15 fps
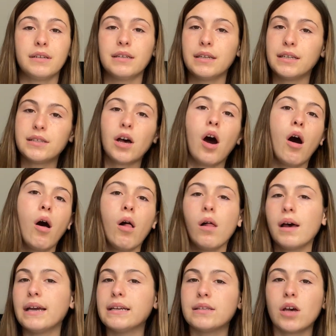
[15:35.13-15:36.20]
it's
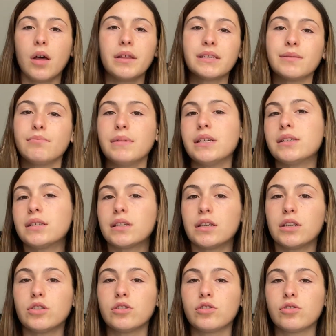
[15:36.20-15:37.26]
all it's all this
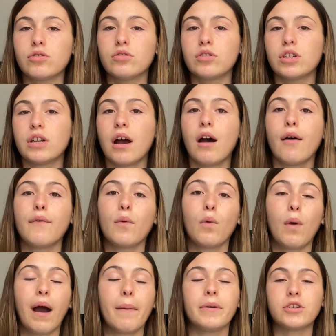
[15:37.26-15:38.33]
misconstruction
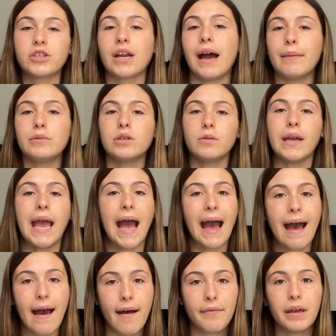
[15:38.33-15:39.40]
of how much time do we
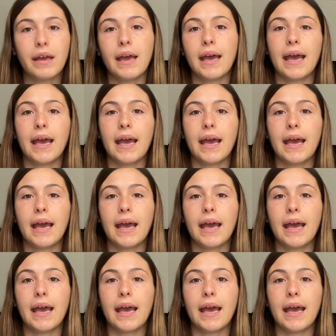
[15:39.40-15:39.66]
have